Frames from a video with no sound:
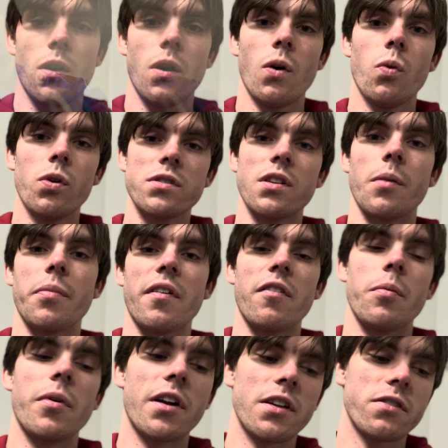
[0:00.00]
What's up,
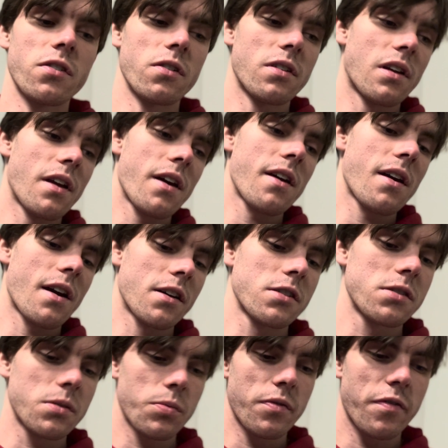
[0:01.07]
everybody? So today
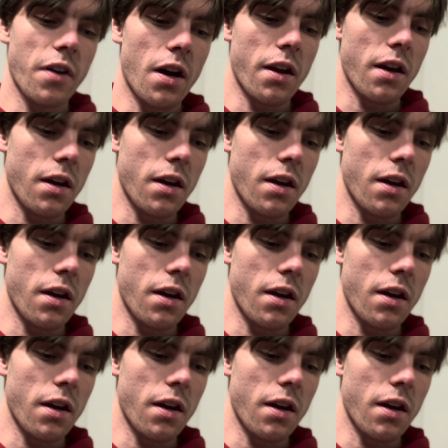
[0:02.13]
actually we've got